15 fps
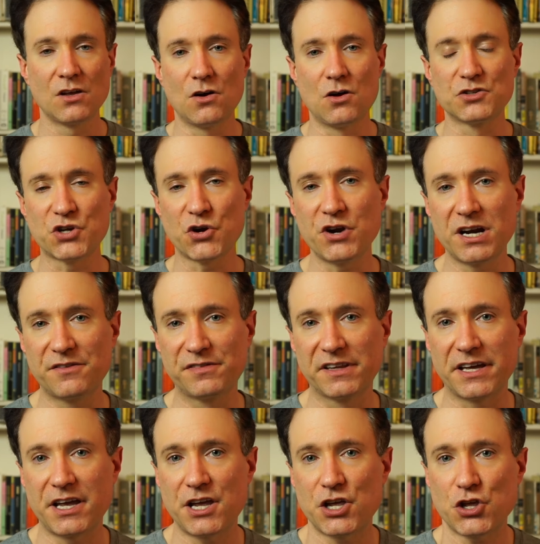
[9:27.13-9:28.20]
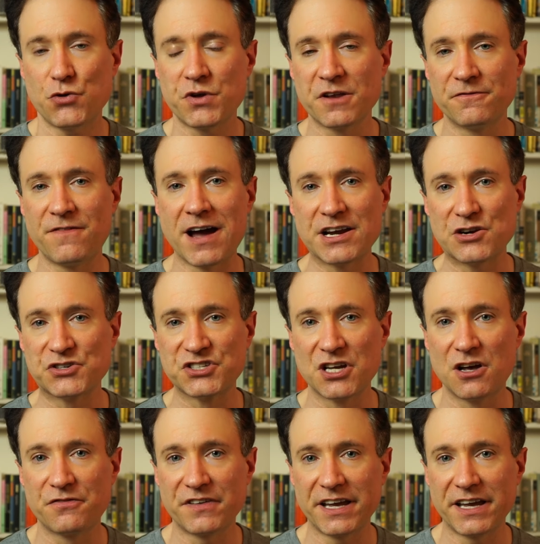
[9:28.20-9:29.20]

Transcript: Alternatively, you can find yourself